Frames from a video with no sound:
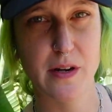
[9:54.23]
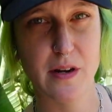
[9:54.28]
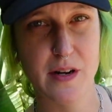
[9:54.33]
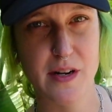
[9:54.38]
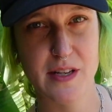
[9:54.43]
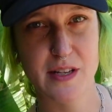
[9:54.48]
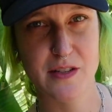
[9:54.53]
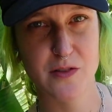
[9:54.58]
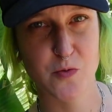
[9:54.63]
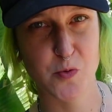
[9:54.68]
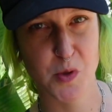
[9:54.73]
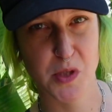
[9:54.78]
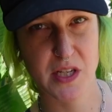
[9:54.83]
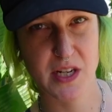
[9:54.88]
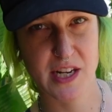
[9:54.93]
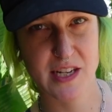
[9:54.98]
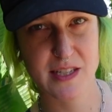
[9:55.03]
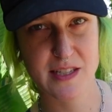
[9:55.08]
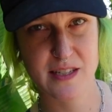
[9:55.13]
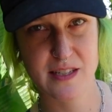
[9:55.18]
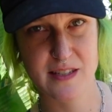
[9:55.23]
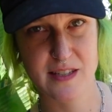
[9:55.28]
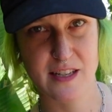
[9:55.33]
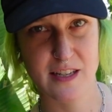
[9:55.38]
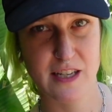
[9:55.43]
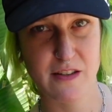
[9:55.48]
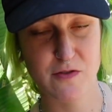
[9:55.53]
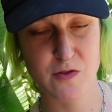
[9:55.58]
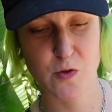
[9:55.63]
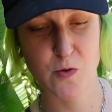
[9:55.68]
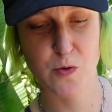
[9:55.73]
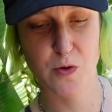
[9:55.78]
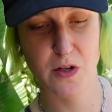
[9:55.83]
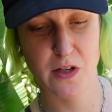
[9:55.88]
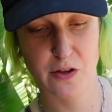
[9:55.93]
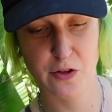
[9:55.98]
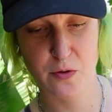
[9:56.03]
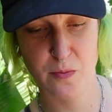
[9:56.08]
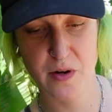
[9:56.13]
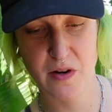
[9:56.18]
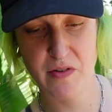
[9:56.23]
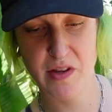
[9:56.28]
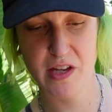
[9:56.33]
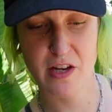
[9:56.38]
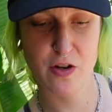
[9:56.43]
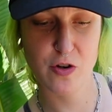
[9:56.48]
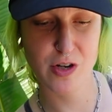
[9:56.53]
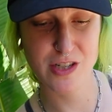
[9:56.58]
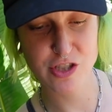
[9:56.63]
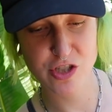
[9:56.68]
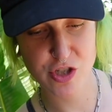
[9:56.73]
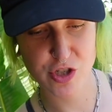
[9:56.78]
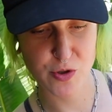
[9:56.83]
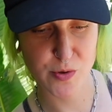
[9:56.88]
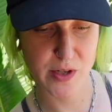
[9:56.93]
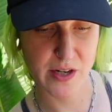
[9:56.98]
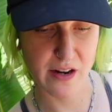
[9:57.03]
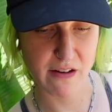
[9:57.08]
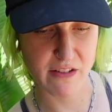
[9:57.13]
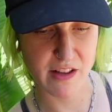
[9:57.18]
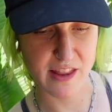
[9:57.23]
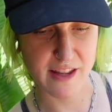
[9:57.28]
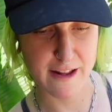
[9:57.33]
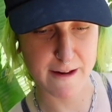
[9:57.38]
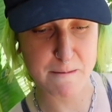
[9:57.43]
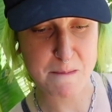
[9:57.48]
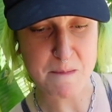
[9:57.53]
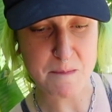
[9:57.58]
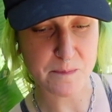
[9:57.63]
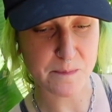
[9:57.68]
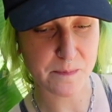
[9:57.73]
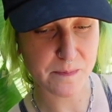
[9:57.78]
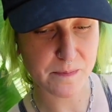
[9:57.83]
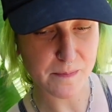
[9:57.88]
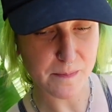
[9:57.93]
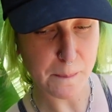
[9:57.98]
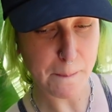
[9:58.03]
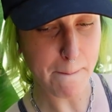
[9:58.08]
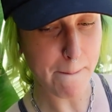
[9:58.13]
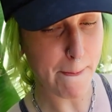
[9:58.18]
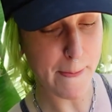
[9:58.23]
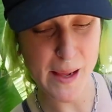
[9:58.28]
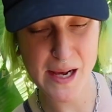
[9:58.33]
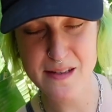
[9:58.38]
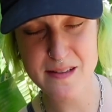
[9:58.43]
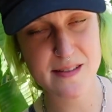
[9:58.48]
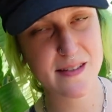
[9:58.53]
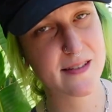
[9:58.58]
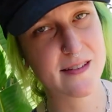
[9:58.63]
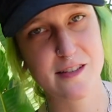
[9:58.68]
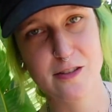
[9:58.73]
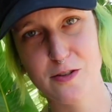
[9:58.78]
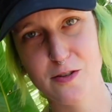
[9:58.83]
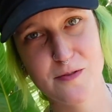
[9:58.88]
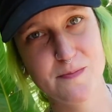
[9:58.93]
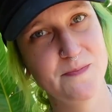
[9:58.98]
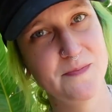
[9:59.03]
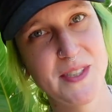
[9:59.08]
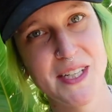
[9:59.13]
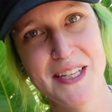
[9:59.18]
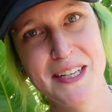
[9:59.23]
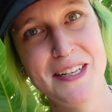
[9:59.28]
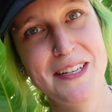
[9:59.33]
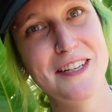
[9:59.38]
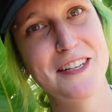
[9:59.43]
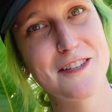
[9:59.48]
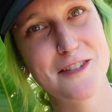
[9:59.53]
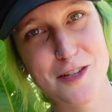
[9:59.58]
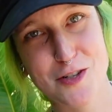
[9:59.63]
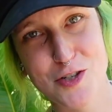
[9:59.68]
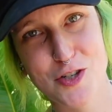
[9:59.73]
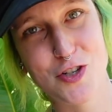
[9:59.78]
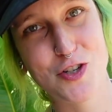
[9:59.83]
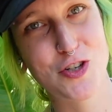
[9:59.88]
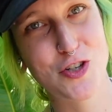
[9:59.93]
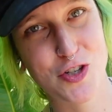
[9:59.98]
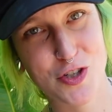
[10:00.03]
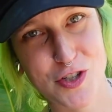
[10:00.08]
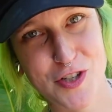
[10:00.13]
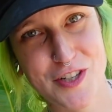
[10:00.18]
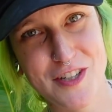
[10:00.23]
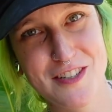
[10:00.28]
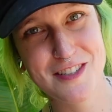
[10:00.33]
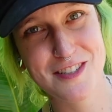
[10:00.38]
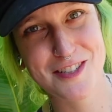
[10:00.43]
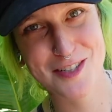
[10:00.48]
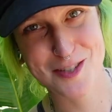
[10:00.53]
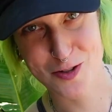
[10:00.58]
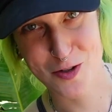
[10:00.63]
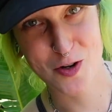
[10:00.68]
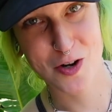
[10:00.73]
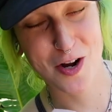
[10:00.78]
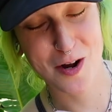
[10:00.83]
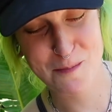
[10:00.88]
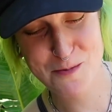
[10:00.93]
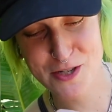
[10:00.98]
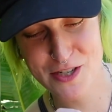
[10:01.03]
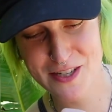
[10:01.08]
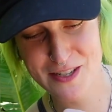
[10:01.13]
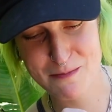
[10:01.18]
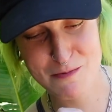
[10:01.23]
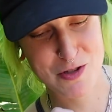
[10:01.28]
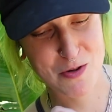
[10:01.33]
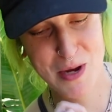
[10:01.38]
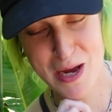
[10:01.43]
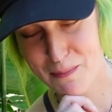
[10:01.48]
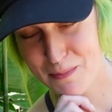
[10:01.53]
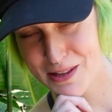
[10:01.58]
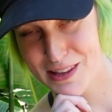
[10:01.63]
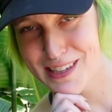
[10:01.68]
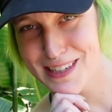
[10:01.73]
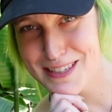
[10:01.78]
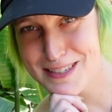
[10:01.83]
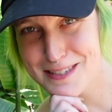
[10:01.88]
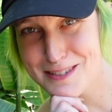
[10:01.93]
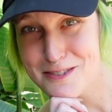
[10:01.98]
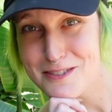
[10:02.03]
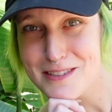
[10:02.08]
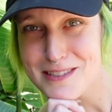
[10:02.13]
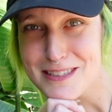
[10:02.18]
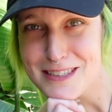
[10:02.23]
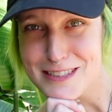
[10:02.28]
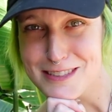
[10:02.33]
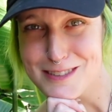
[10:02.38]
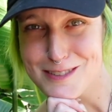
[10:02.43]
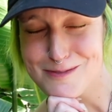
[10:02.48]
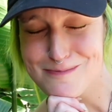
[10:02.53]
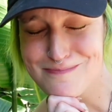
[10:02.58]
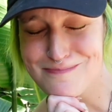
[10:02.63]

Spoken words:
on it is really nice because it gives you a little bit of like a crunch to it and everything. This is still such a good dessert option. I'm so happy that this still exists.